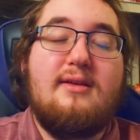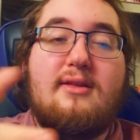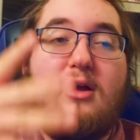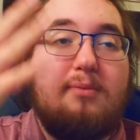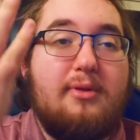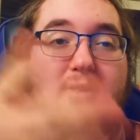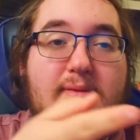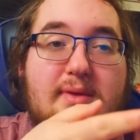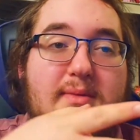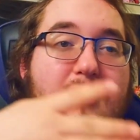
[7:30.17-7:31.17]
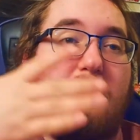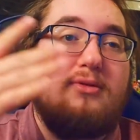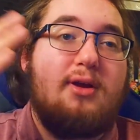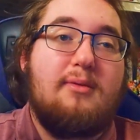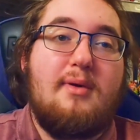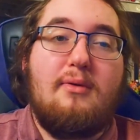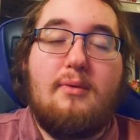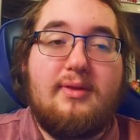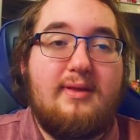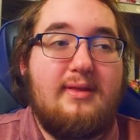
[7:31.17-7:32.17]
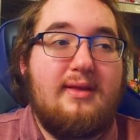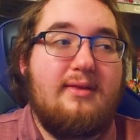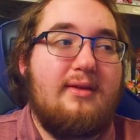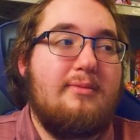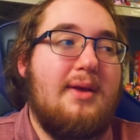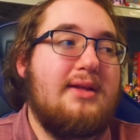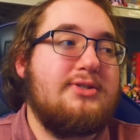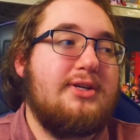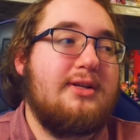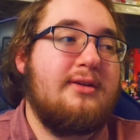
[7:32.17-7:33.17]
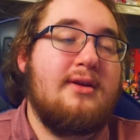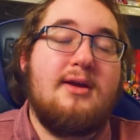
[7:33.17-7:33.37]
Talk about the Amiibo, talk about what's in this expansion.